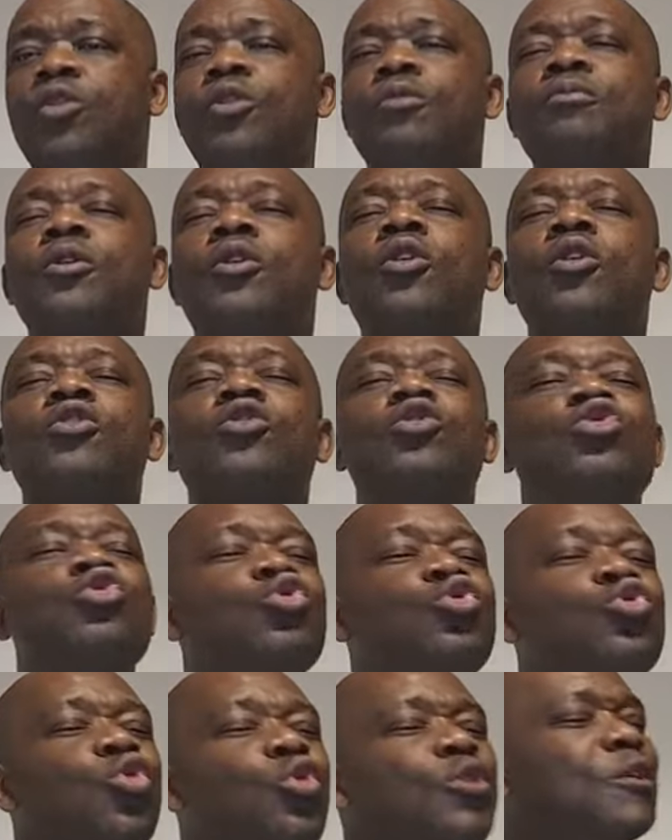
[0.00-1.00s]
Because you
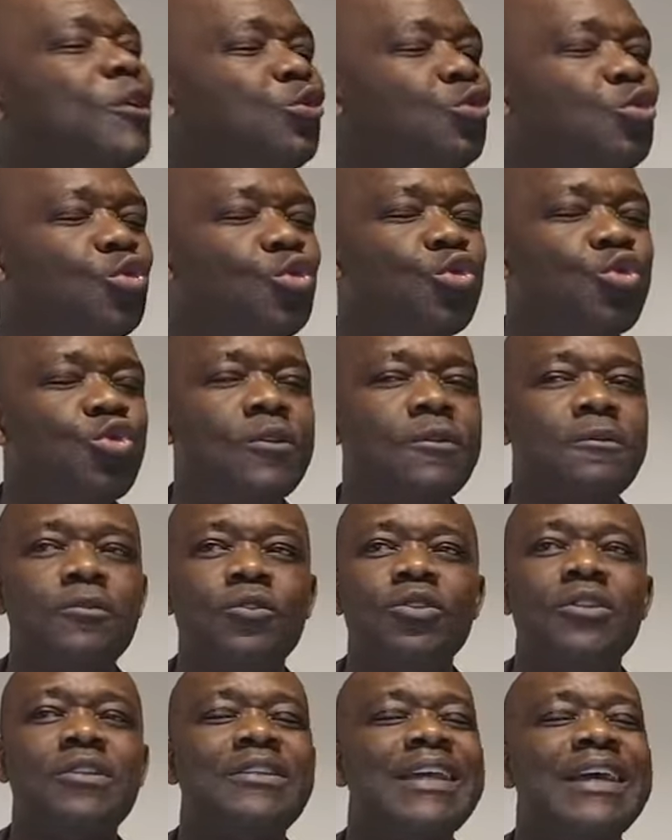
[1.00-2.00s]
know the truth,
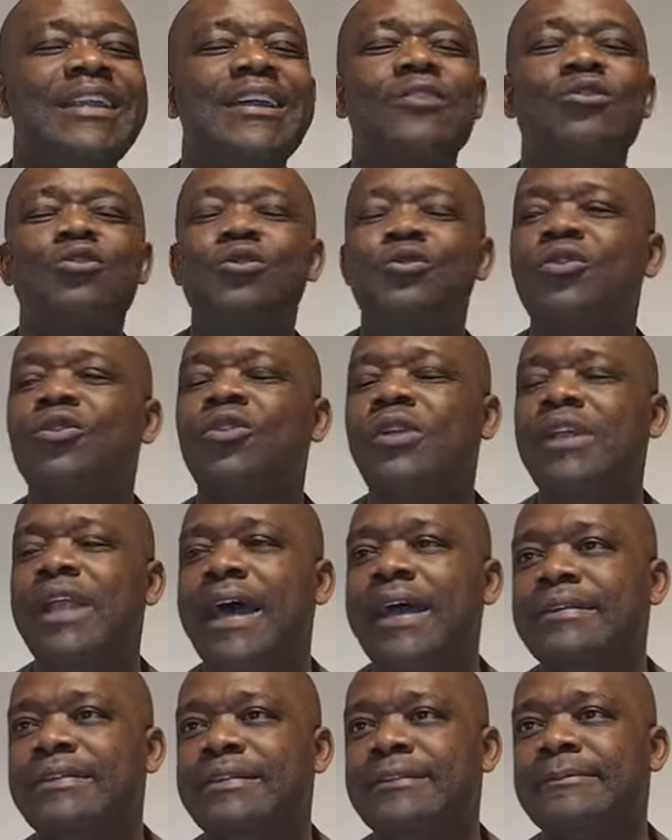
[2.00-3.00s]
you decided to follow
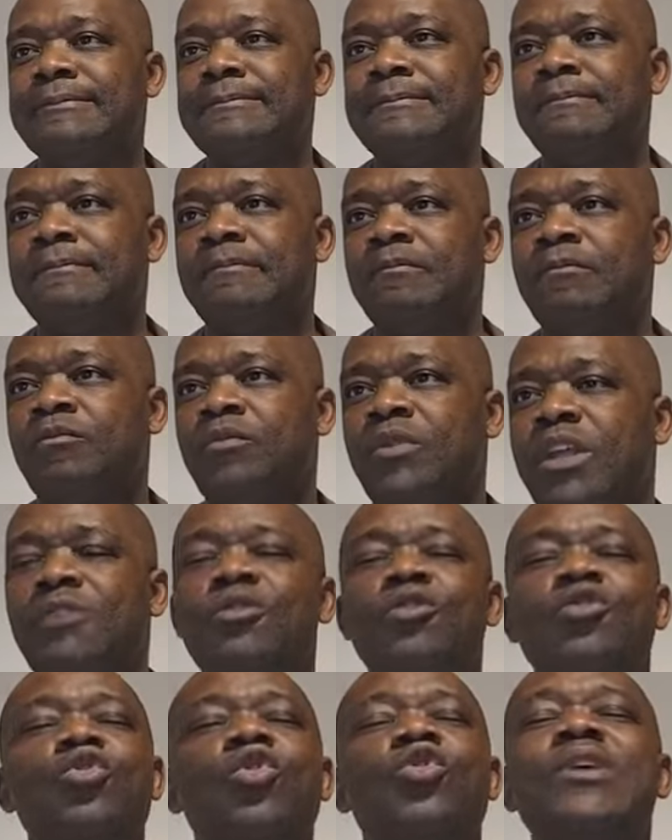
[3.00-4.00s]
lies
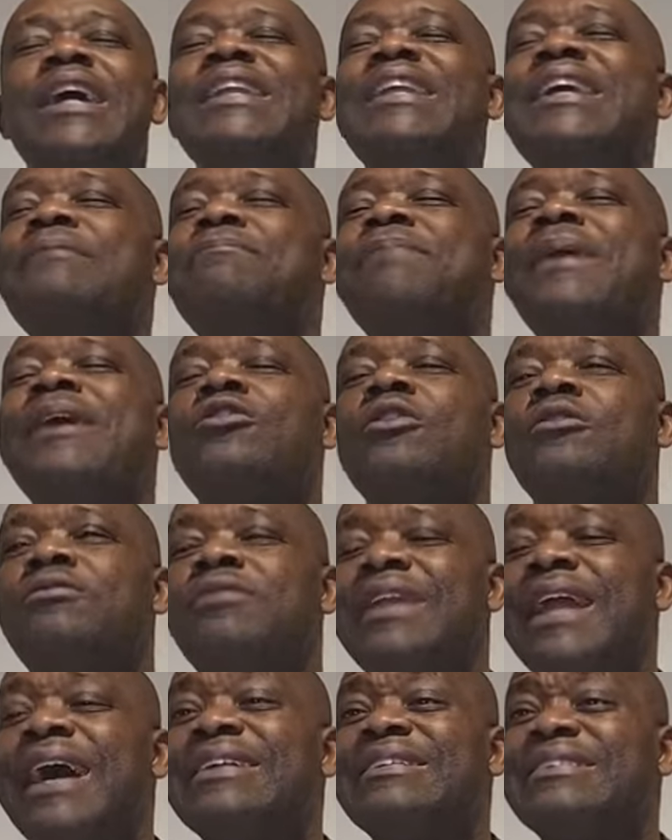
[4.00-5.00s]
even though you are in a path of
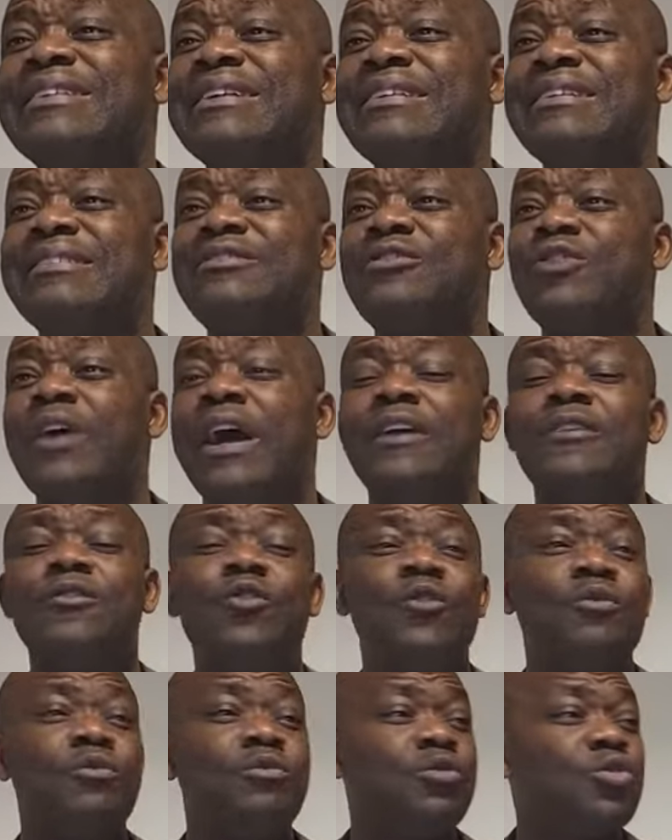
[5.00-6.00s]
lies, and
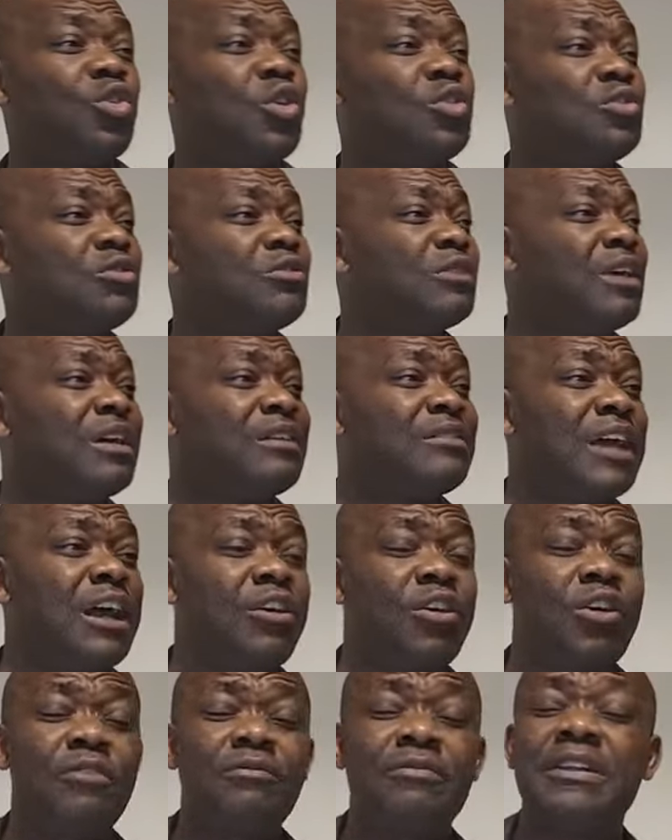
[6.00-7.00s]
you, because you are, you
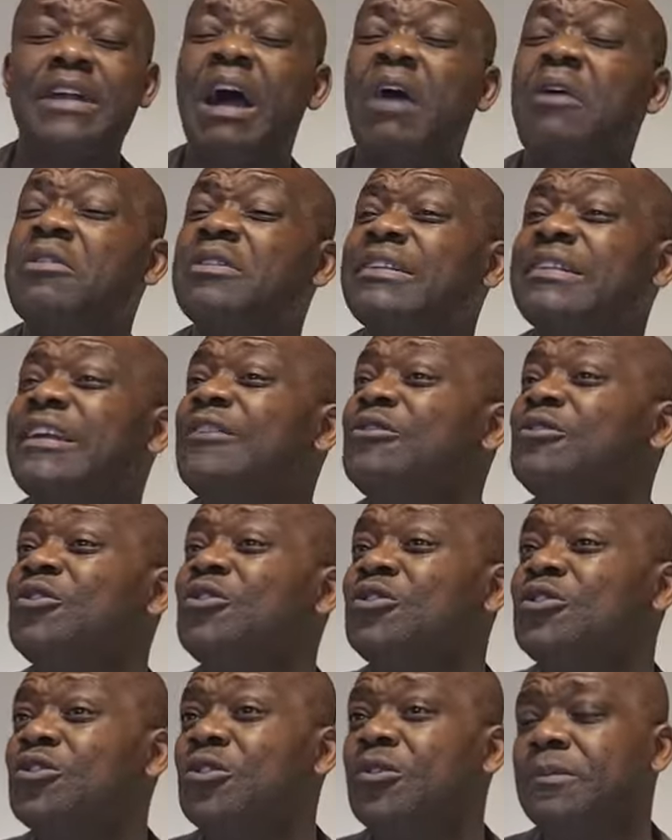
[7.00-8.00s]
are confessed, I will still
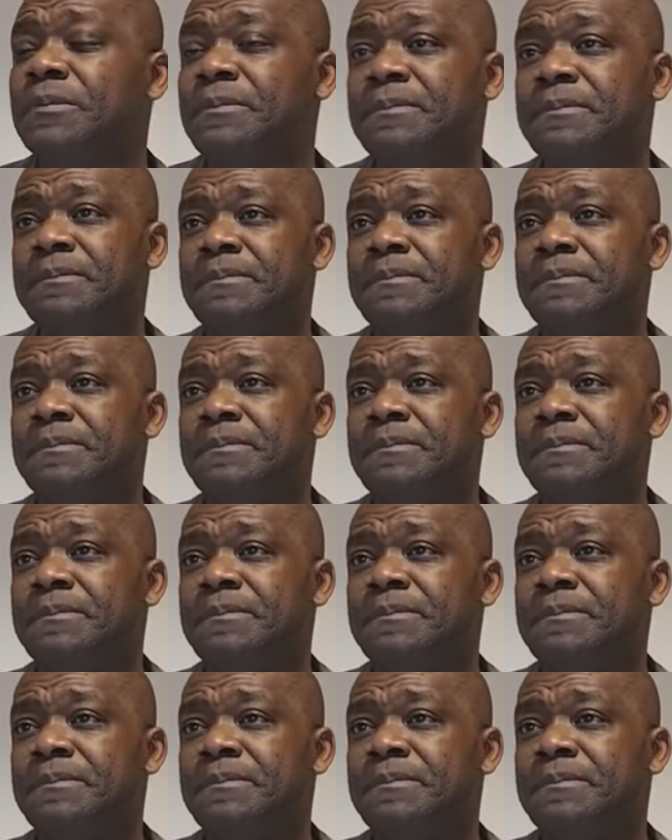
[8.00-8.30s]
use you.